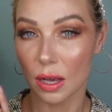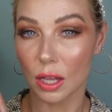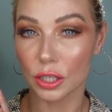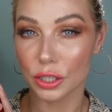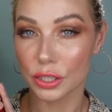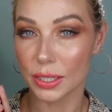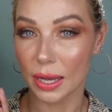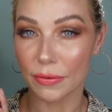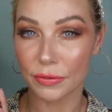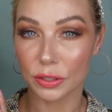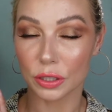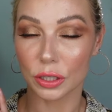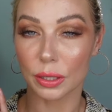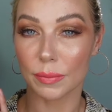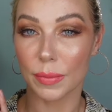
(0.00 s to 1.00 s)
color
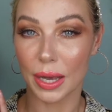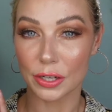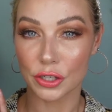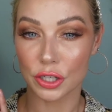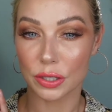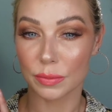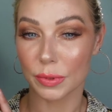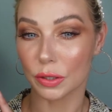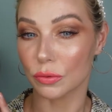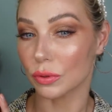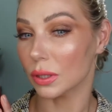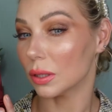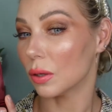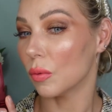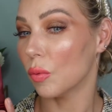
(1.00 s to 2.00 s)
definitely matches me
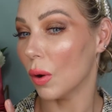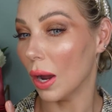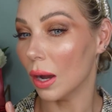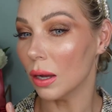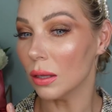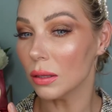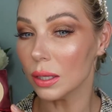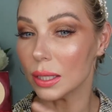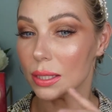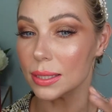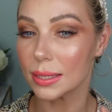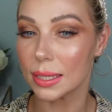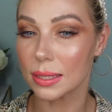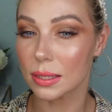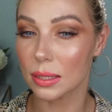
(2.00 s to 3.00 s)
really well. It
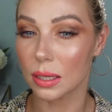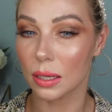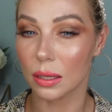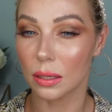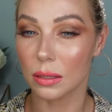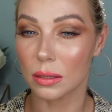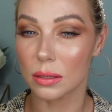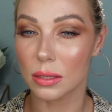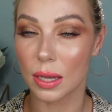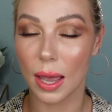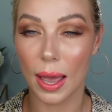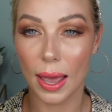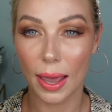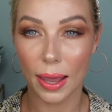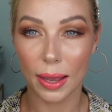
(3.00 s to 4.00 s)
doesn't
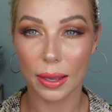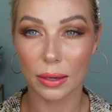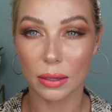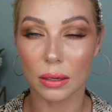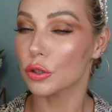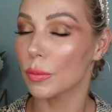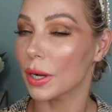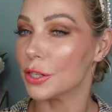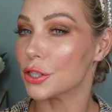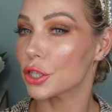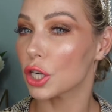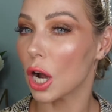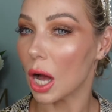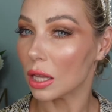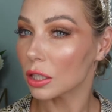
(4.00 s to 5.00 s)
add too
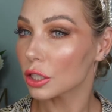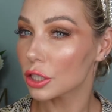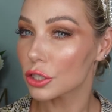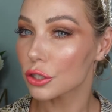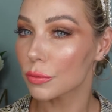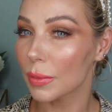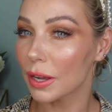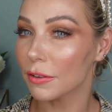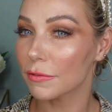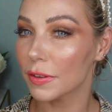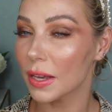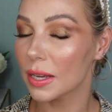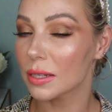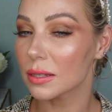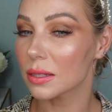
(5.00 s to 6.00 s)
much color to my
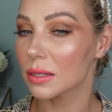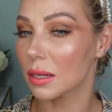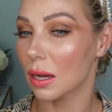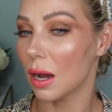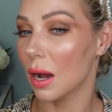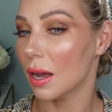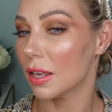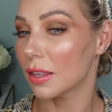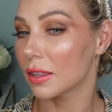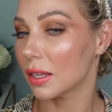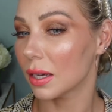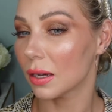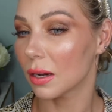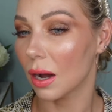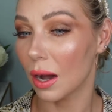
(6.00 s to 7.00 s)
face. I
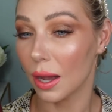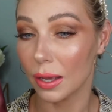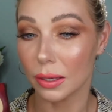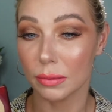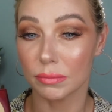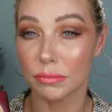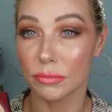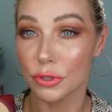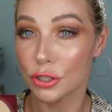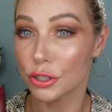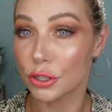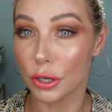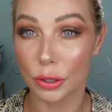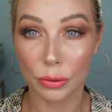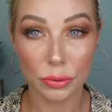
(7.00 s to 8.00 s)
think I
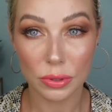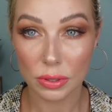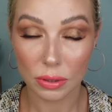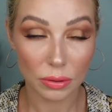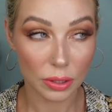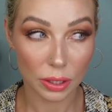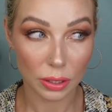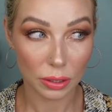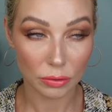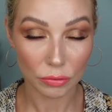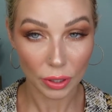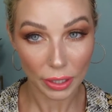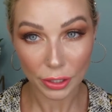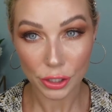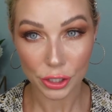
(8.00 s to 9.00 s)
chose the
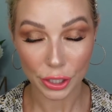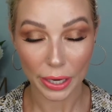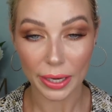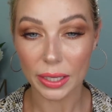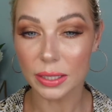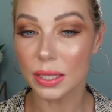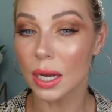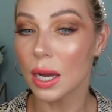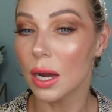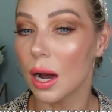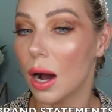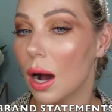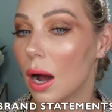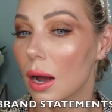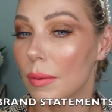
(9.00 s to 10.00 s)
right shade.
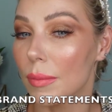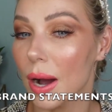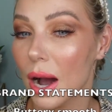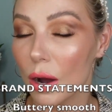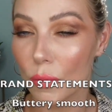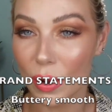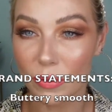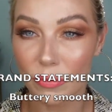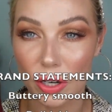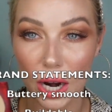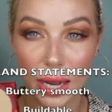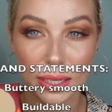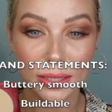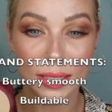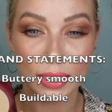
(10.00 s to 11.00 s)
However,
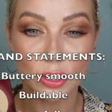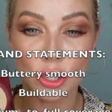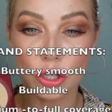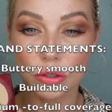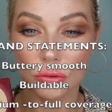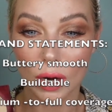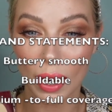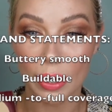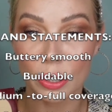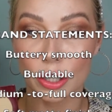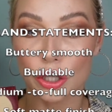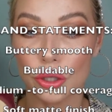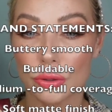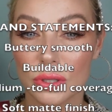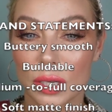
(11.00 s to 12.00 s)
I did try
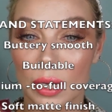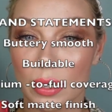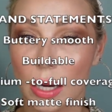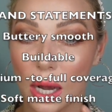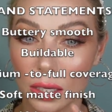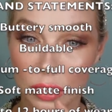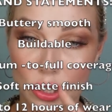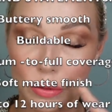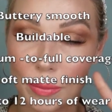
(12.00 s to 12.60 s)
using it under